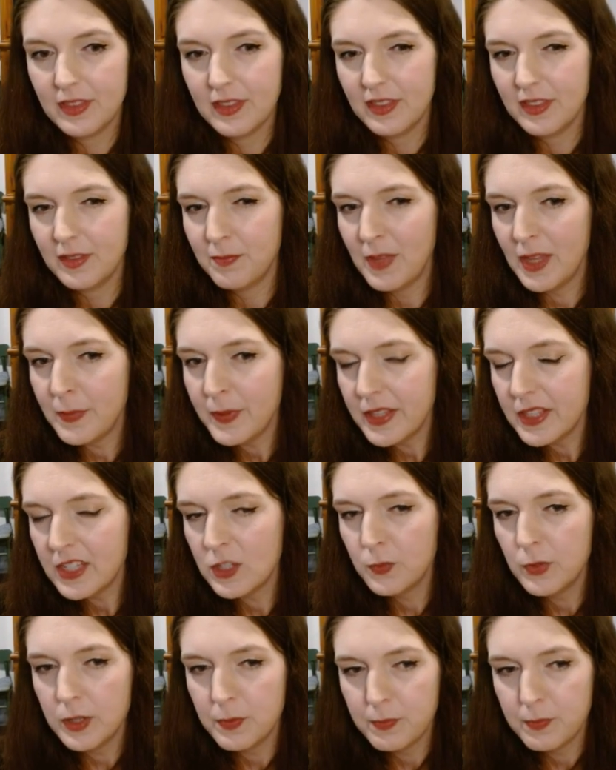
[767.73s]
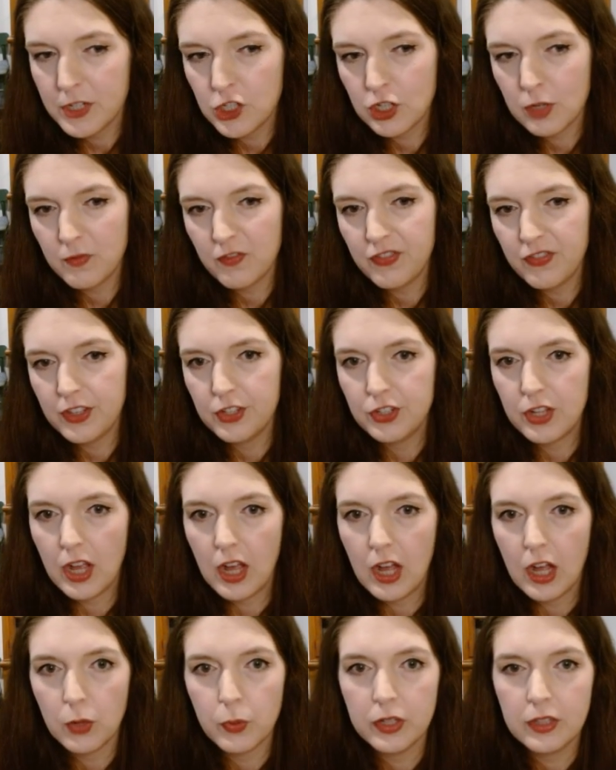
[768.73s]
Maybe this bishop feels
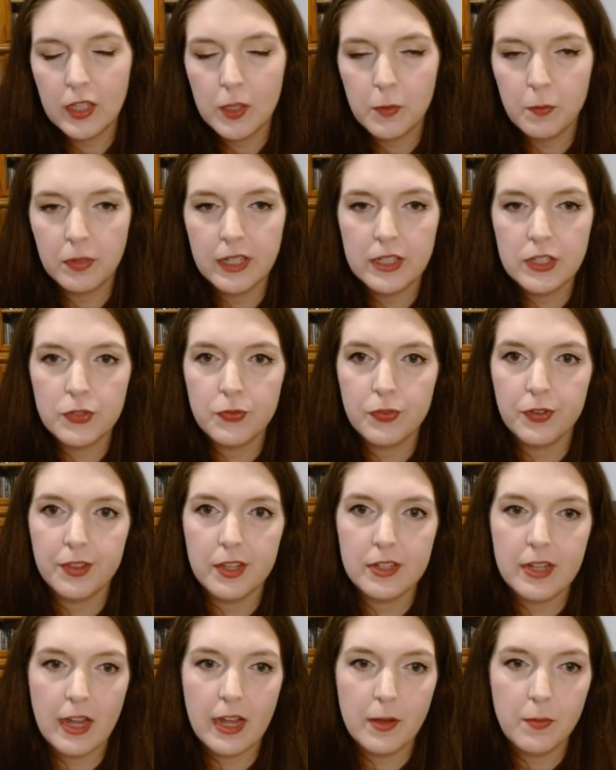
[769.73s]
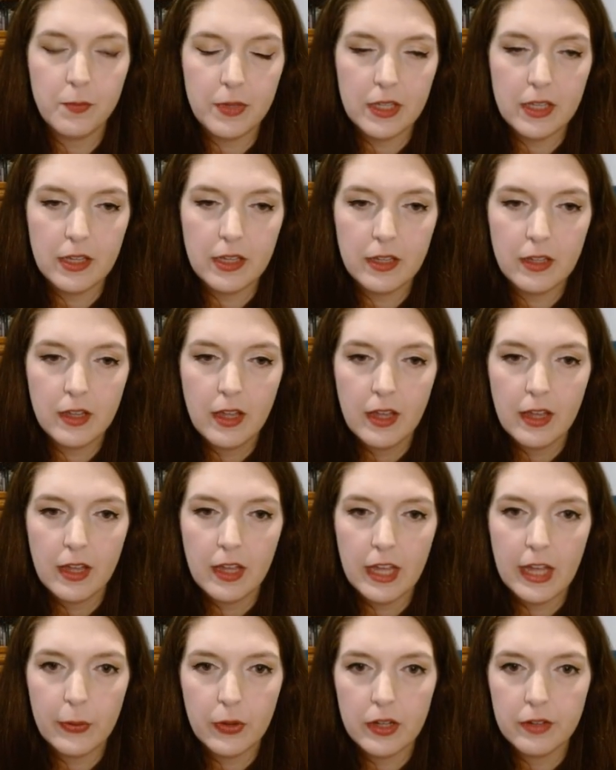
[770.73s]
awkwardly placed for the time being.
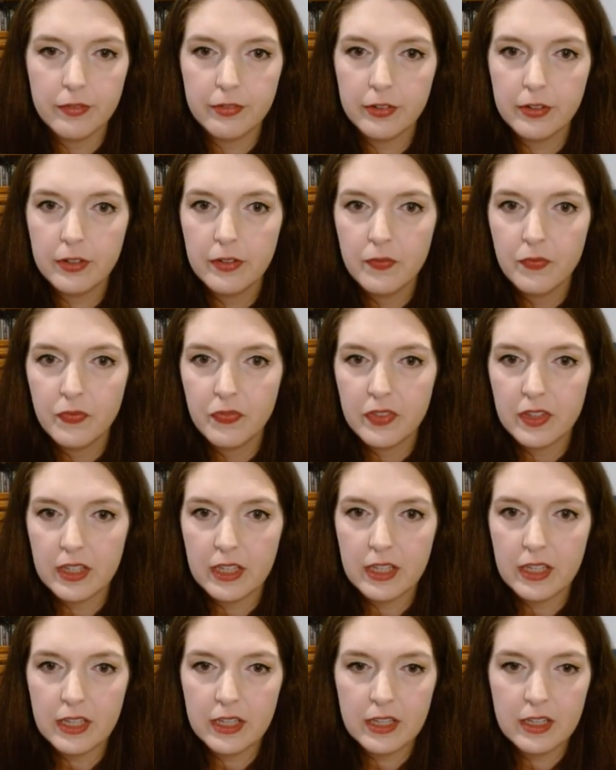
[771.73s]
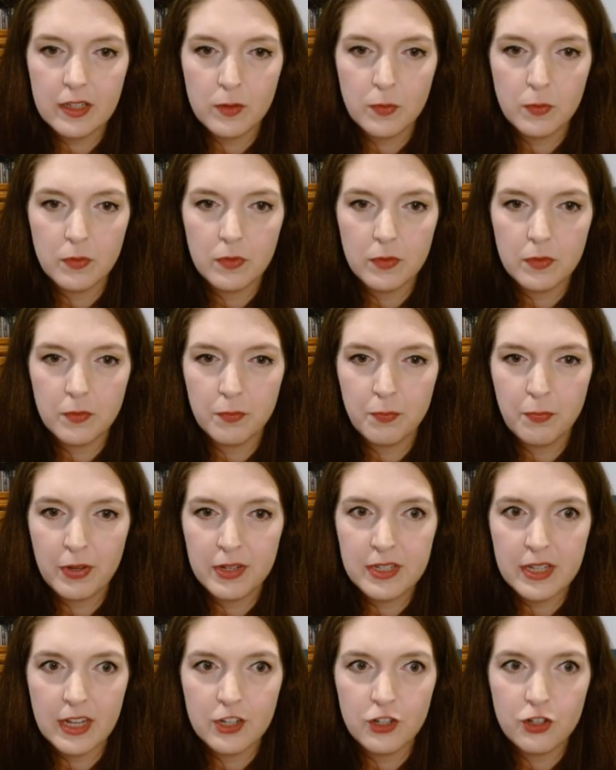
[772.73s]
However, it can
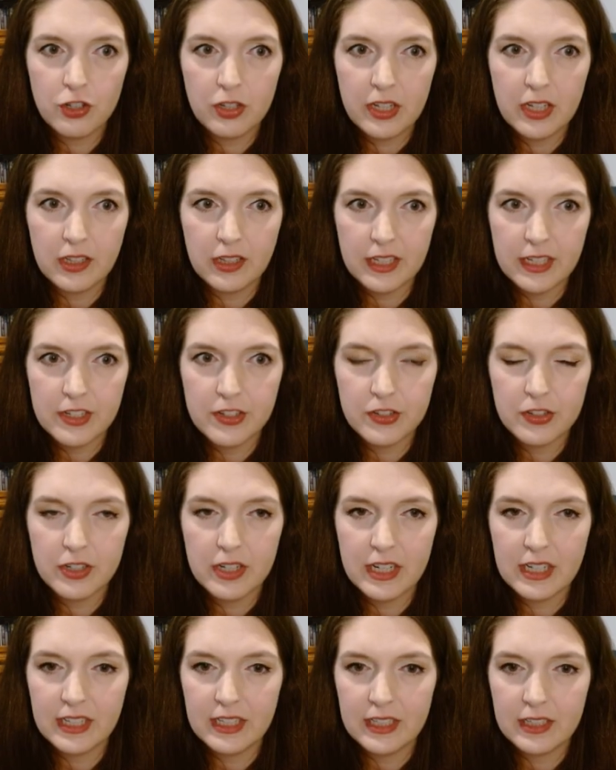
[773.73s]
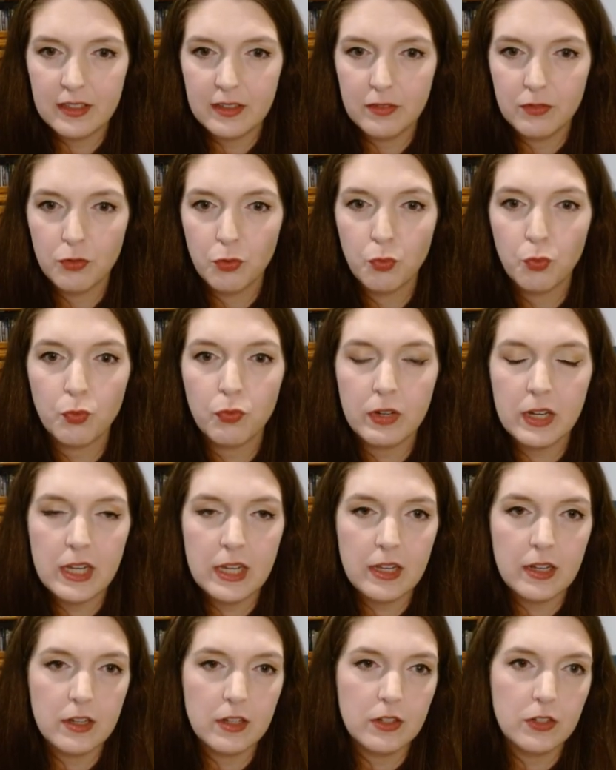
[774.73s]
potentially laser and
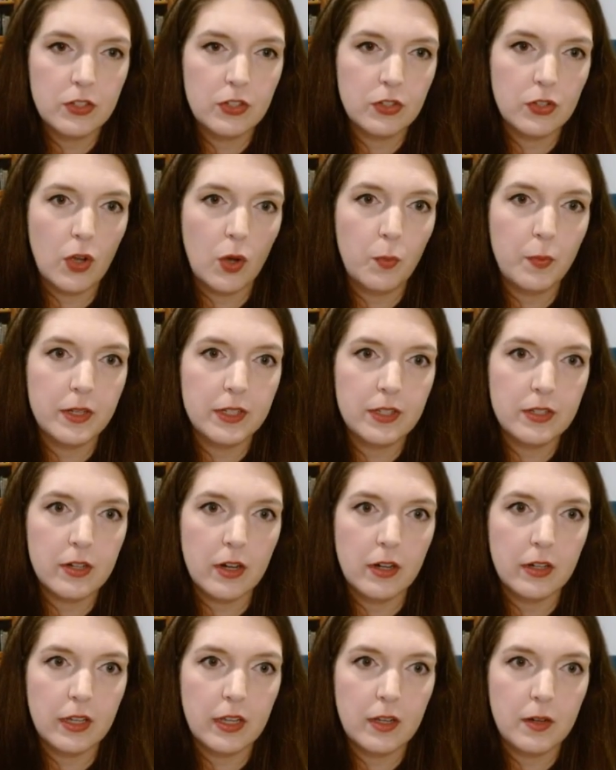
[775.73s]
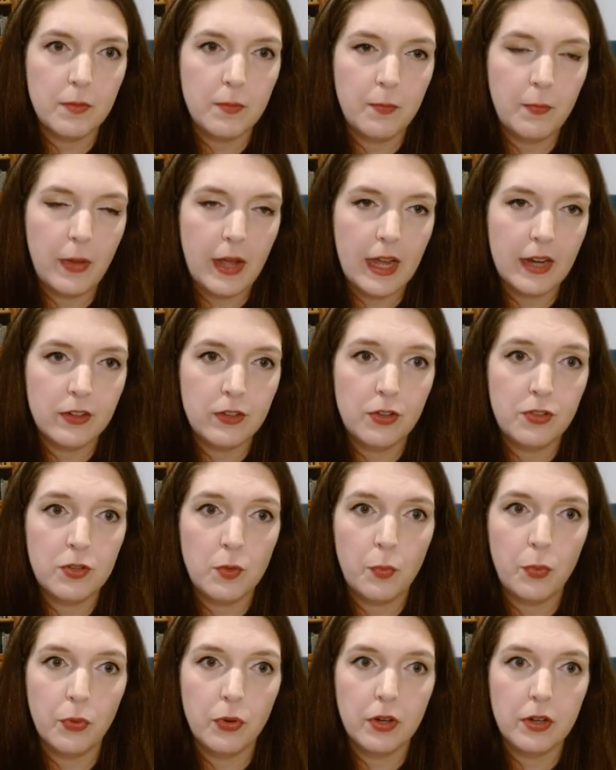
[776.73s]
re-scope its target back to
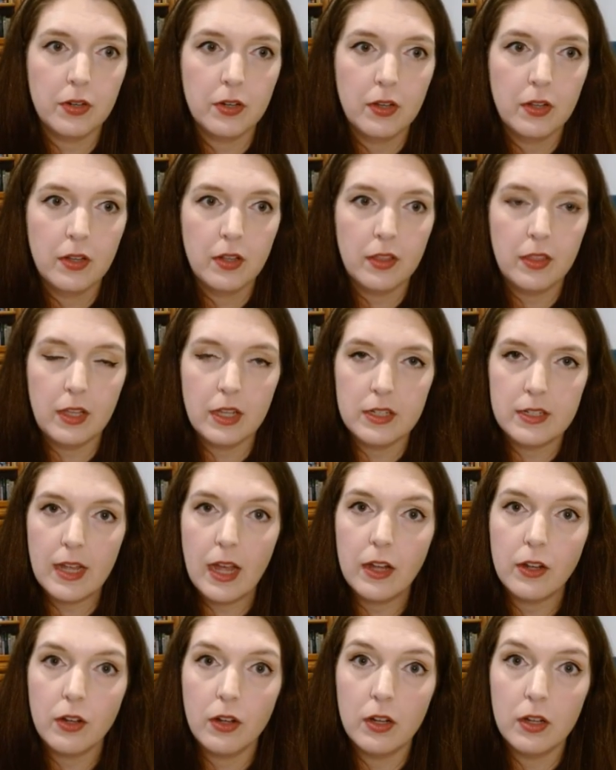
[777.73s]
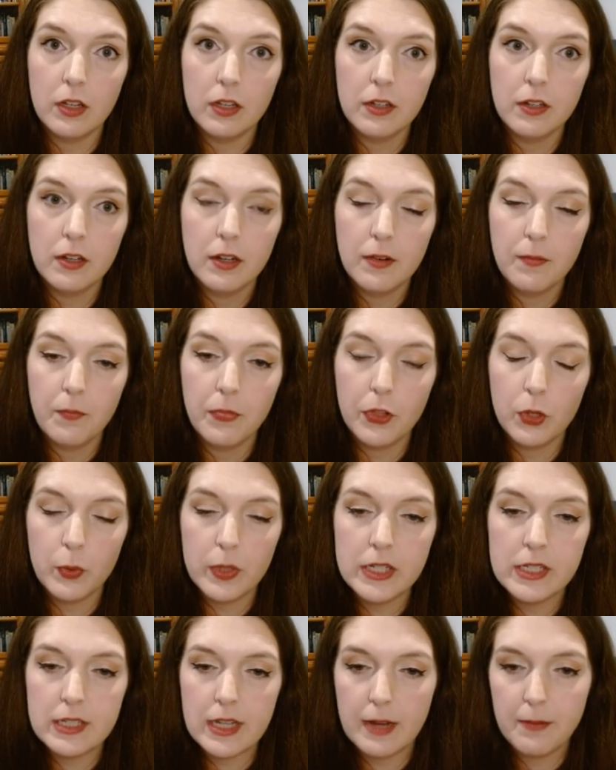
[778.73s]
support the attack on the
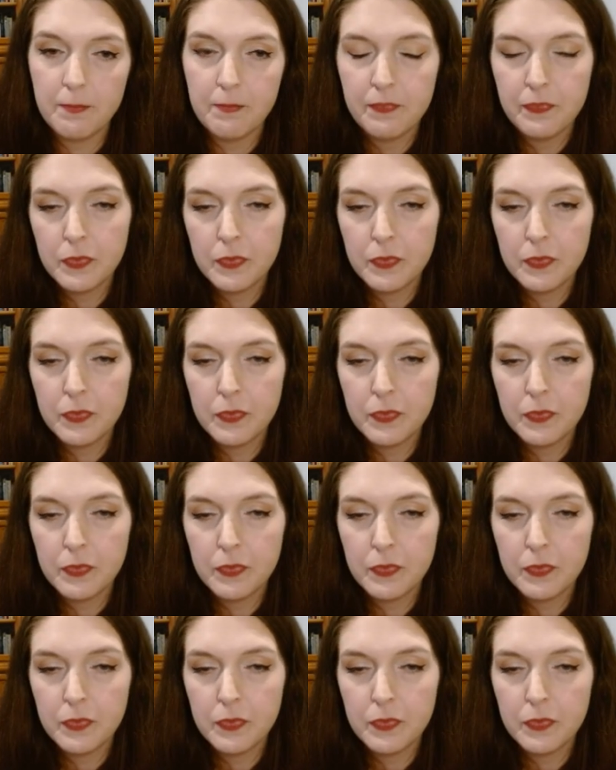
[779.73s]
queen side.